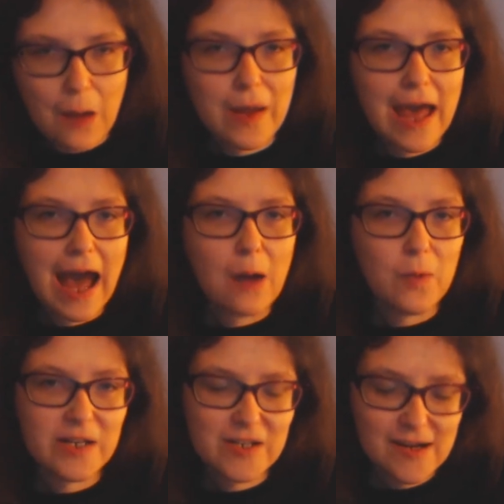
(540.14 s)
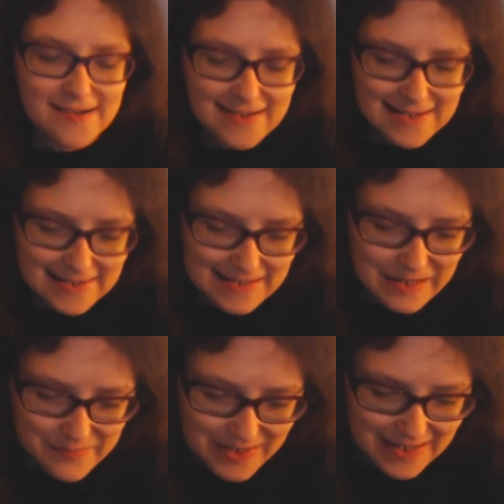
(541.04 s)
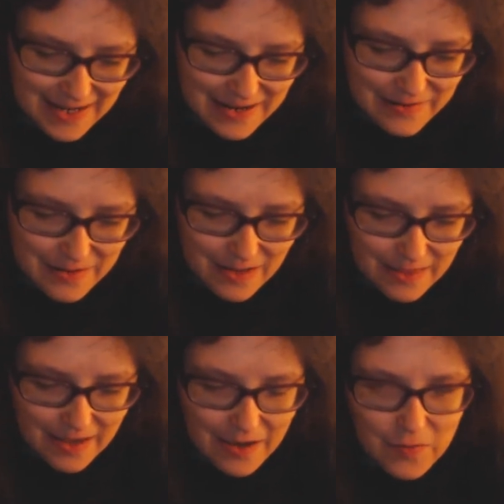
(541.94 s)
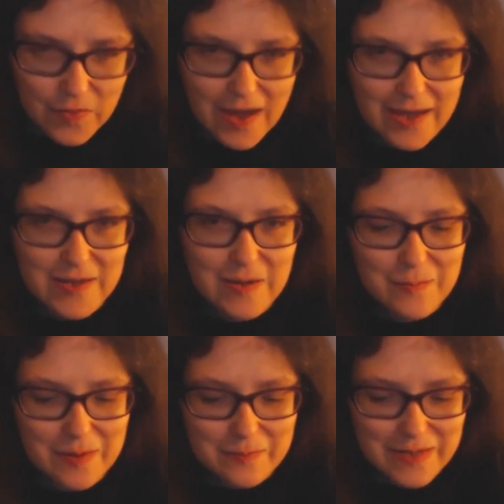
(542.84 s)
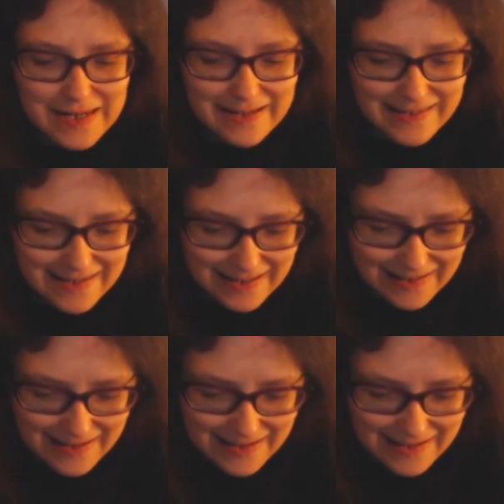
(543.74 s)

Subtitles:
our TARDIS team are saying that they're human beings,